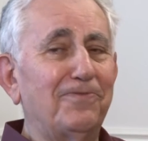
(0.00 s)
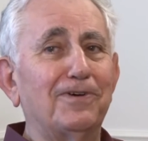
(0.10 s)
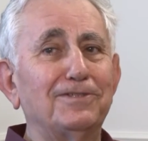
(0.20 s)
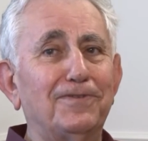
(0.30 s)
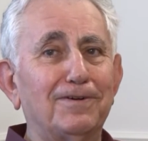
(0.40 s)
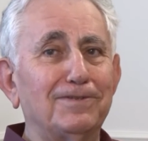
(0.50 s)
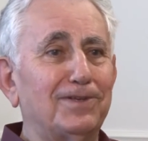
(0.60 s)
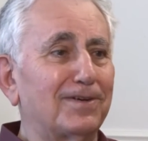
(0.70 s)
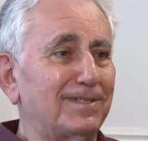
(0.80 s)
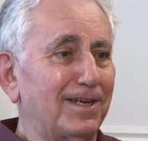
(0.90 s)
the phosphorus
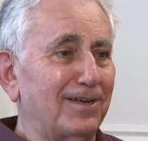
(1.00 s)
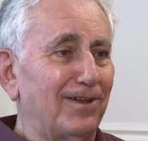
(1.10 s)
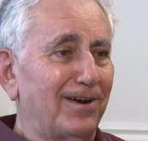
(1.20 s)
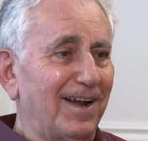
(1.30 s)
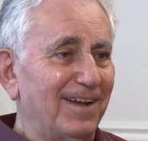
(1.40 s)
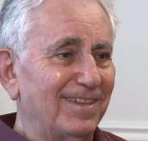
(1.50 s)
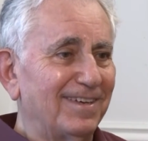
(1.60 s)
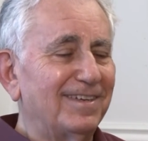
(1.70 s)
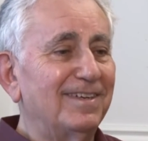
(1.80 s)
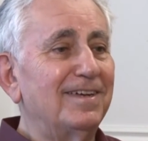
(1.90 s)
oxychloride,
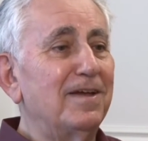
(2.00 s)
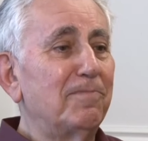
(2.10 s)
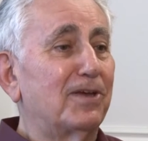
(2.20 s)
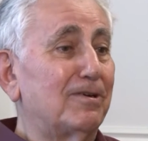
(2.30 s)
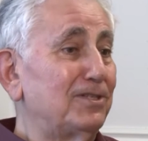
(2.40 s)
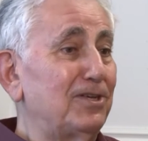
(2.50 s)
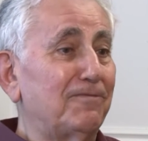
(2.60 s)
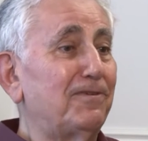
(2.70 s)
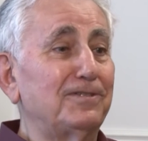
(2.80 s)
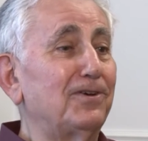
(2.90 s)
because
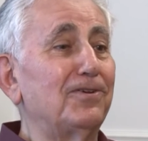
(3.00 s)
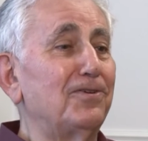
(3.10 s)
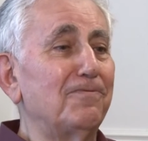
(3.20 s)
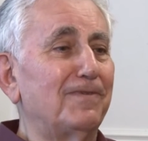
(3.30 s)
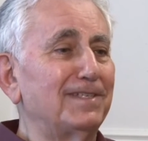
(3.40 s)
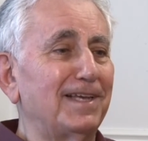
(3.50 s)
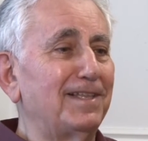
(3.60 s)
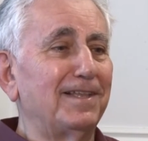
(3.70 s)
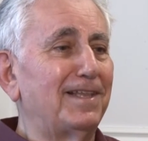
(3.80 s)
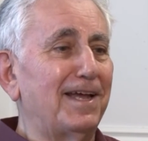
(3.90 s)
sodium was at
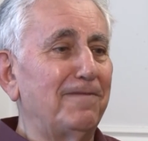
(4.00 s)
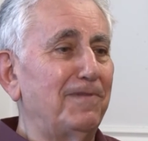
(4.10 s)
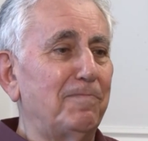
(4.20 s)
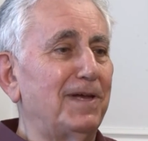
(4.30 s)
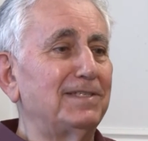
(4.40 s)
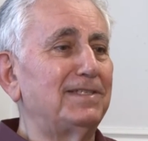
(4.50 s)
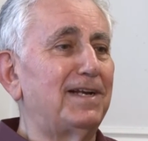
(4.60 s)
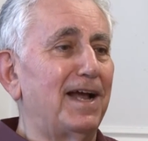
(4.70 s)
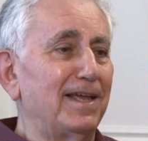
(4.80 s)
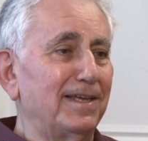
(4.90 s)
the time the best
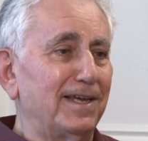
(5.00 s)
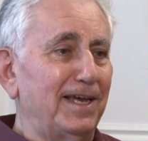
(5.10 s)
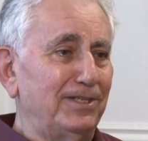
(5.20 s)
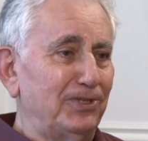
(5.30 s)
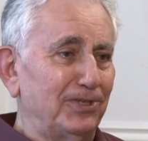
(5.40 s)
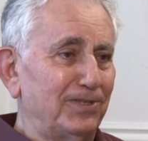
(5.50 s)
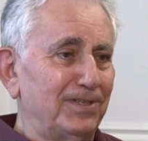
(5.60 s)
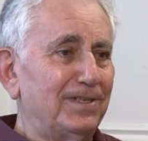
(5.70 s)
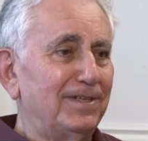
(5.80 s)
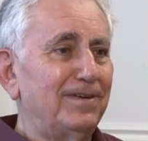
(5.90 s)
drying agent
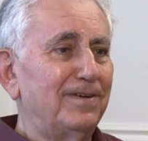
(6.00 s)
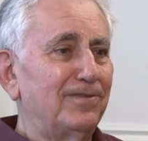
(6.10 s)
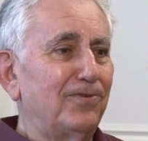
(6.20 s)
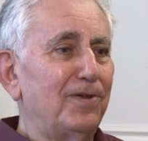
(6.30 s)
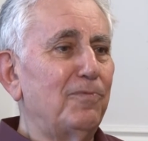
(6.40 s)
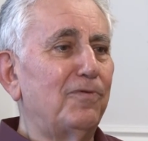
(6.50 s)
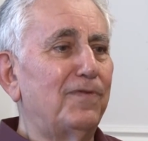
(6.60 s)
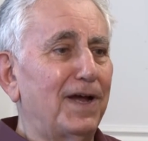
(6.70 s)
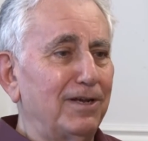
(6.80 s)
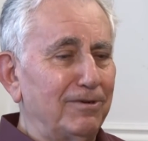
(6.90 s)
yes. to remove
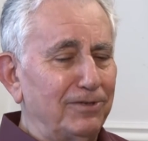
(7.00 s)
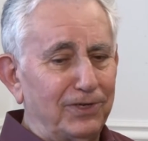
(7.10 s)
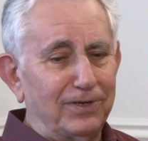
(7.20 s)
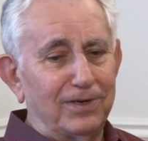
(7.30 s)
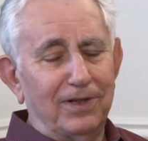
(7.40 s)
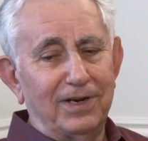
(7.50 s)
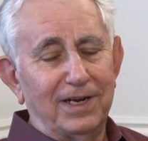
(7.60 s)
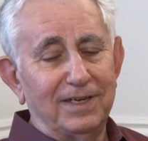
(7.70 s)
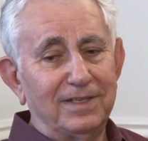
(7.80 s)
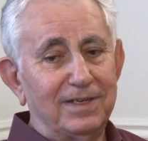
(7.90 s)
hydrogen
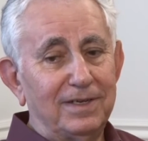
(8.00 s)
chloride.